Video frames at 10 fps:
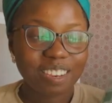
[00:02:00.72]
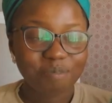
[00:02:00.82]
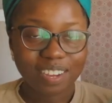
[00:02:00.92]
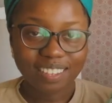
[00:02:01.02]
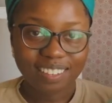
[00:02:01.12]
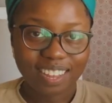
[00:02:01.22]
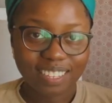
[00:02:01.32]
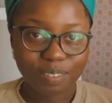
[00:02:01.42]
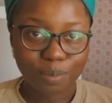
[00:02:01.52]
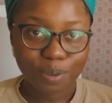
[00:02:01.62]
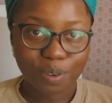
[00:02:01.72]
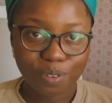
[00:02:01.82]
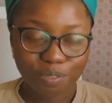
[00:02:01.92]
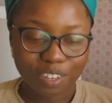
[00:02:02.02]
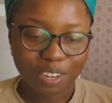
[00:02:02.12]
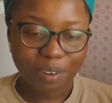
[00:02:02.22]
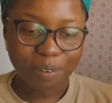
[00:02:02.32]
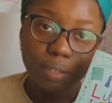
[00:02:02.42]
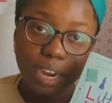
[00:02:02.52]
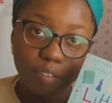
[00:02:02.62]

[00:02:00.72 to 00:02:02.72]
in my last book haul video. I